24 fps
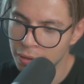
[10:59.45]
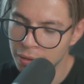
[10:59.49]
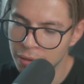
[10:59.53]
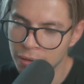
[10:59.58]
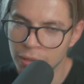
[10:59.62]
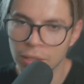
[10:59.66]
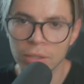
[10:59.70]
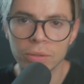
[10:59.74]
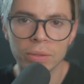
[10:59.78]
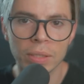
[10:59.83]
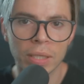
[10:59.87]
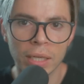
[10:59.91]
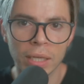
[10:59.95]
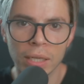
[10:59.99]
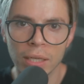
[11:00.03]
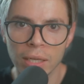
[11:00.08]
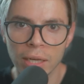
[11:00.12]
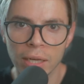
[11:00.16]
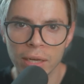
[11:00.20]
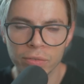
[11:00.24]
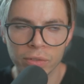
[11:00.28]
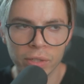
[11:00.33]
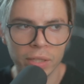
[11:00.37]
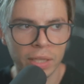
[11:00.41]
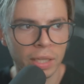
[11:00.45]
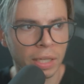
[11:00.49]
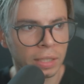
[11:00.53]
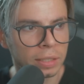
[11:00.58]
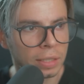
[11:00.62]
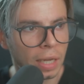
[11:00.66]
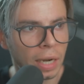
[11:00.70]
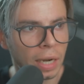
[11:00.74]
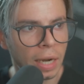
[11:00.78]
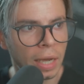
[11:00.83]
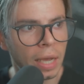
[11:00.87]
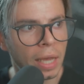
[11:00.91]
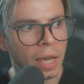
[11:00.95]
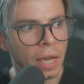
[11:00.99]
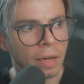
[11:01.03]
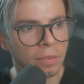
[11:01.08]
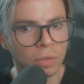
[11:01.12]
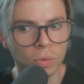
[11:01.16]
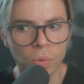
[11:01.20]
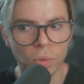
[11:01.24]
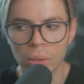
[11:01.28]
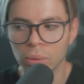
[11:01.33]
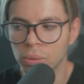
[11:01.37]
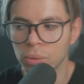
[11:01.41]
Low key, everything that I have
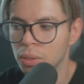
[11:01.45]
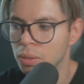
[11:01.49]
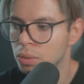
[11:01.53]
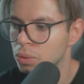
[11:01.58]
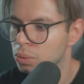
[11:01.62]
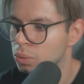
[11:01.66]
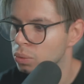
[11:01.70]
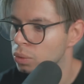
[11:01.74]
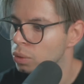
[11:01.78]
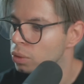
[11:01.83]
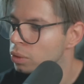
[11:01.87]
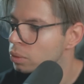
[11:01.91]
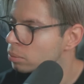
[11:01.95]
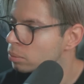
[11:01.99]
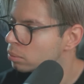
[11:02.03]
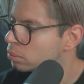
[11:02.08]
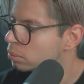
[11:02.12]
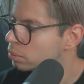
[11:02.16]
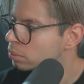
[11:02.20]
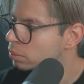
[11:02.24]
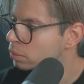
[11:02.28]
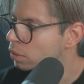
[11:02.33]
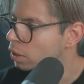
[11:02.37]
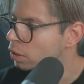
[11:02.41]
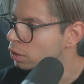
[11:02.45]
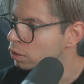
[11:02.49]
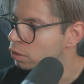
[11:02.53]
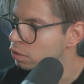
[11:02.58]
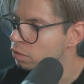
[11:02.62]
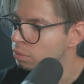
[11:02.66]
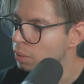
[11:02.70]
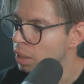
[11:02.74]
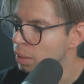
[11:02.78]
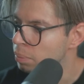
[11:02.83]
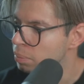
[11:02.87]
around this room, all of my